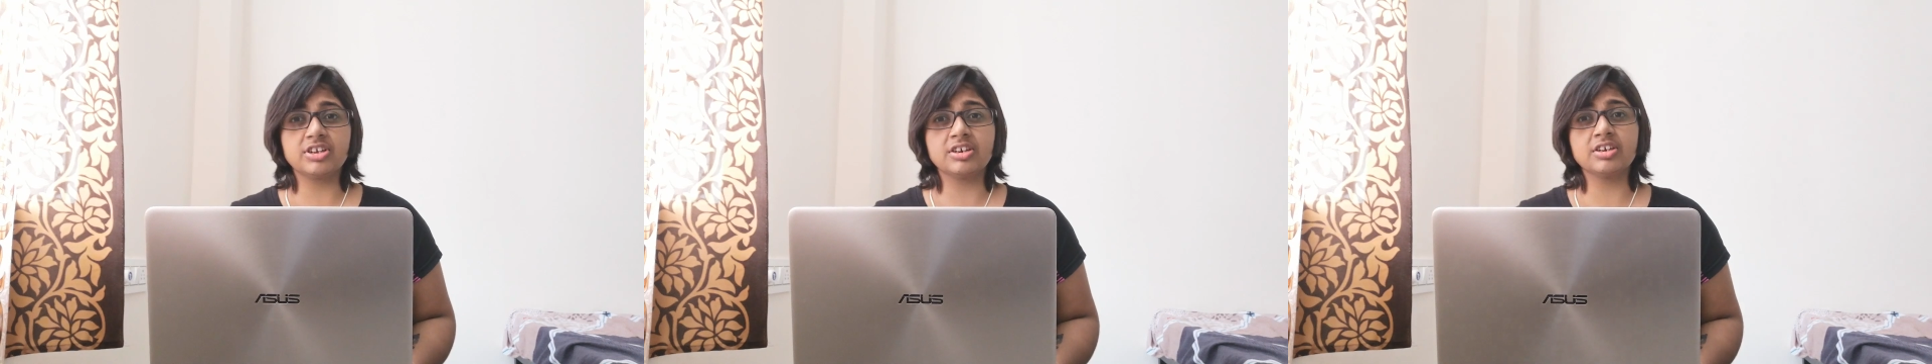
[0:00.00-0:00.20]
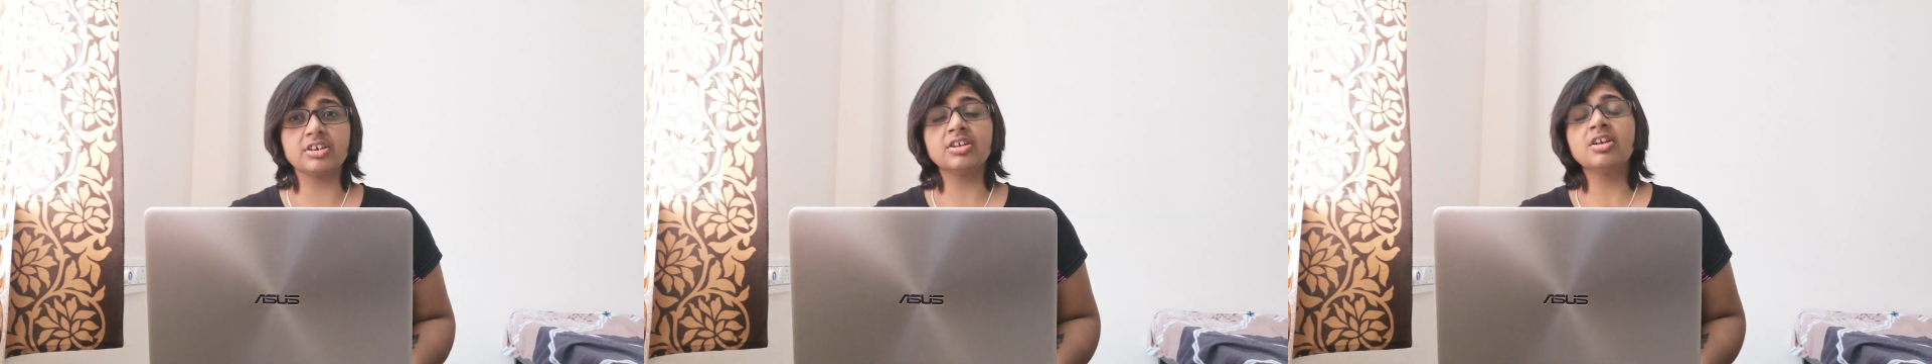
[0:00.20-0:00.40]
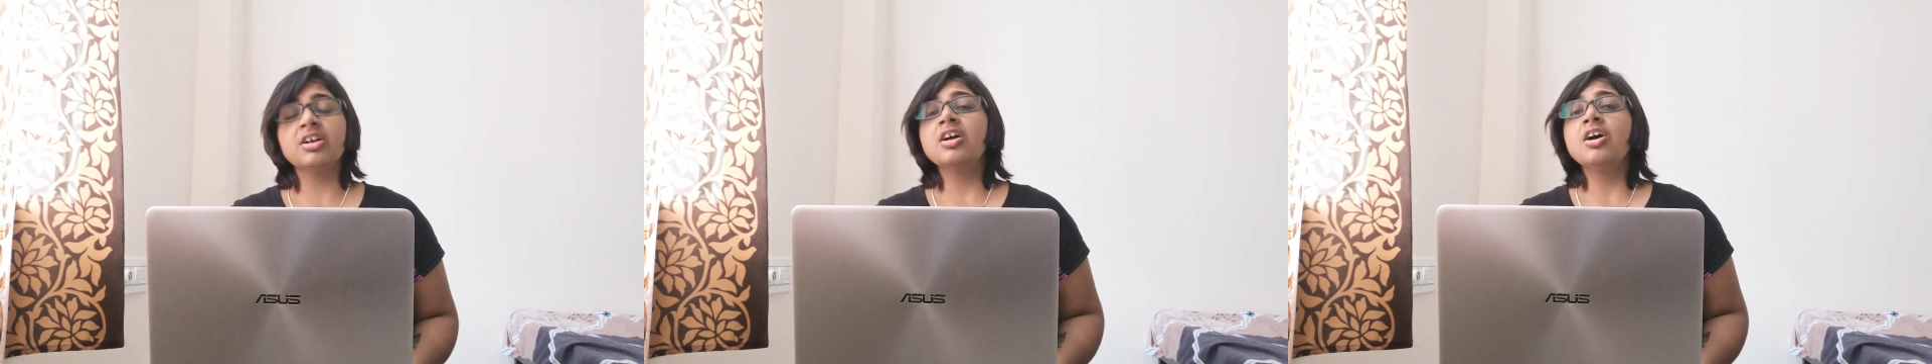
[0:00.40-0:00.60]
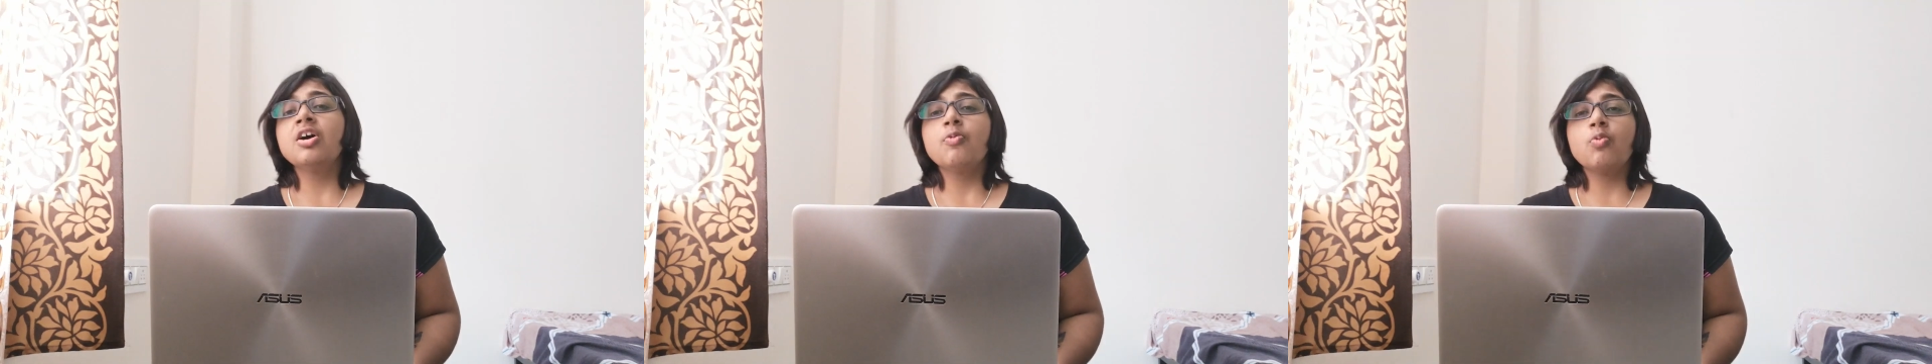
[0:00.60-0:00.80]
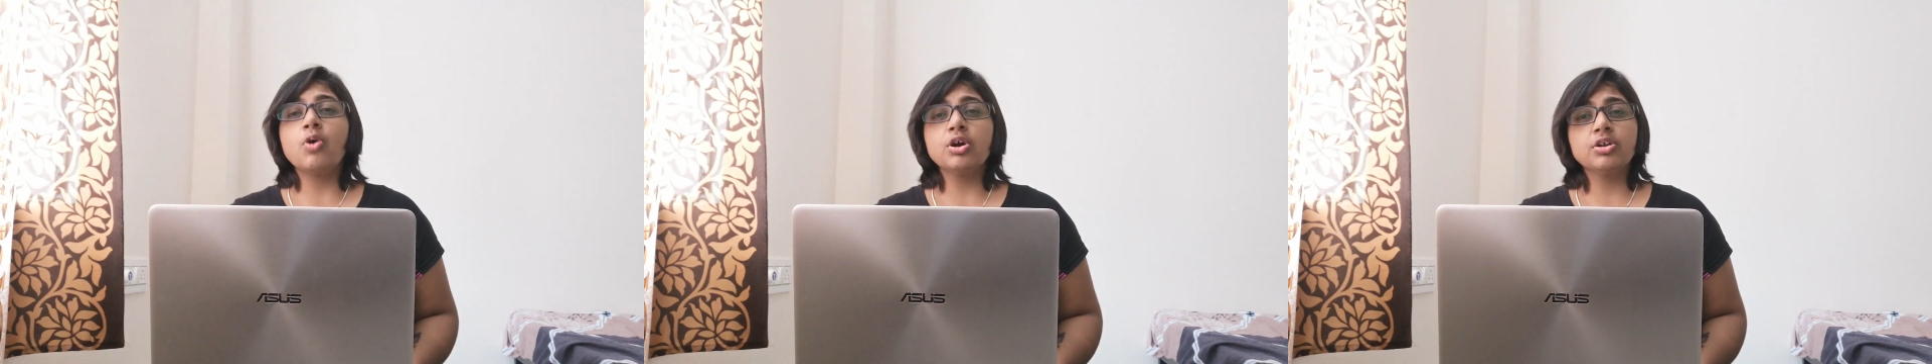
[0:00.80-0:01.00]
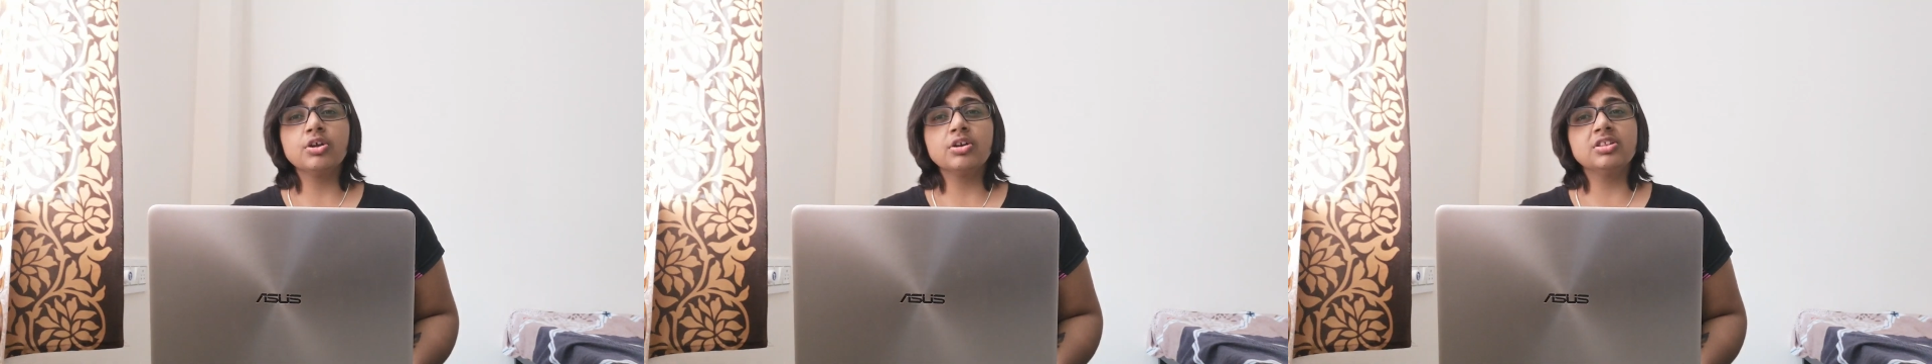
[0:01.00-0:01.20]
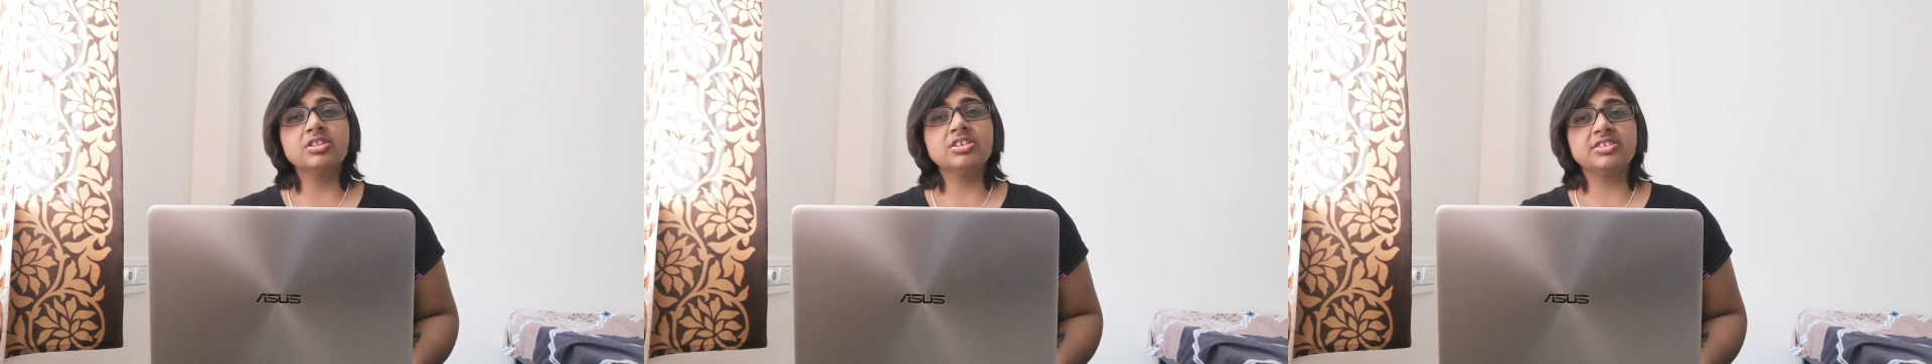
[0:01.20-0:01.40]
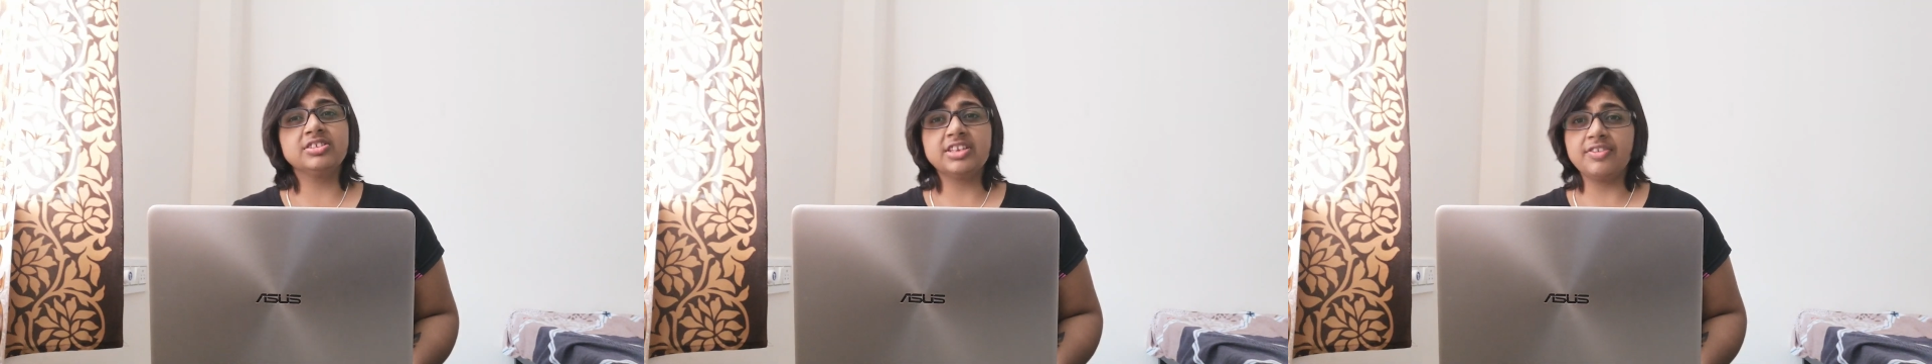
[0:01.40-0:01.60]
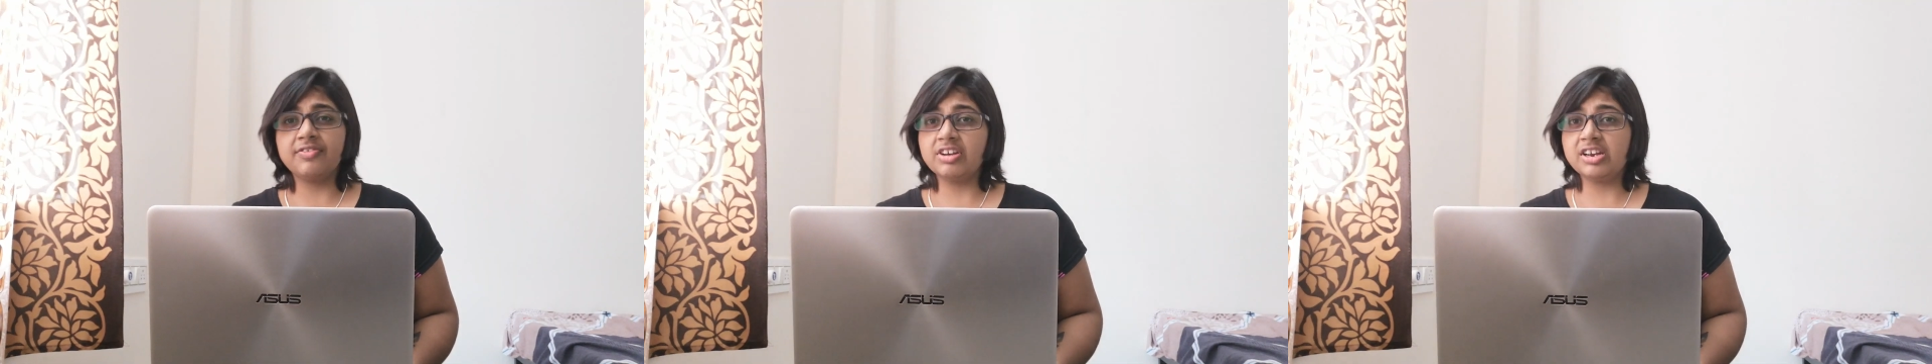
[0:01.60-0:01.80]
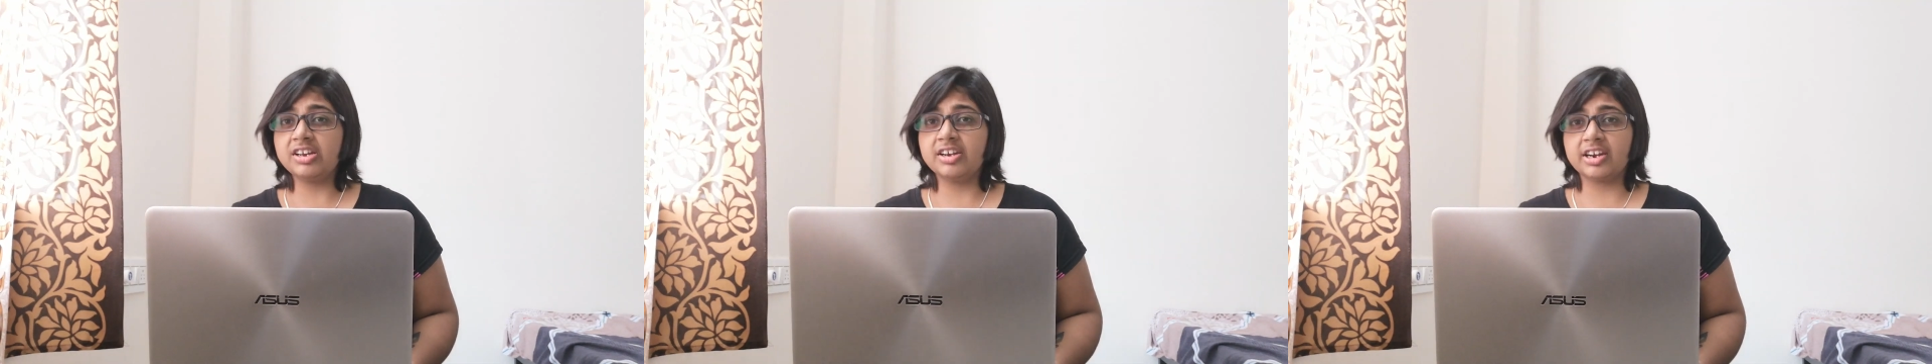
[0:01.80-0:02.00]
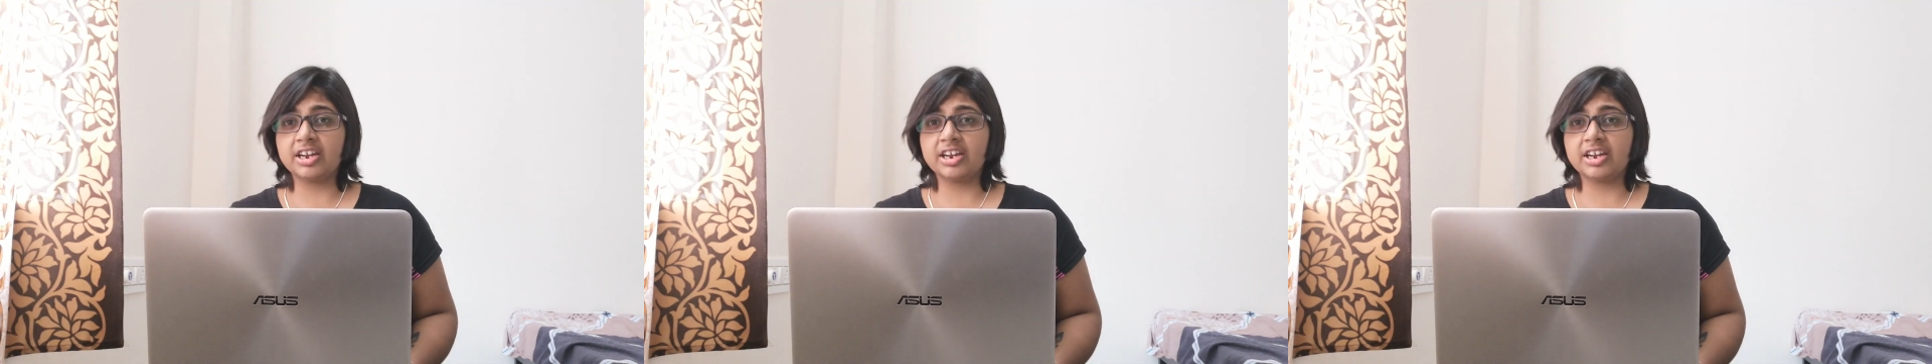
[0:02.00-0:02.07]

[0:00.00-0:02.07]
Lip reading: and what are the several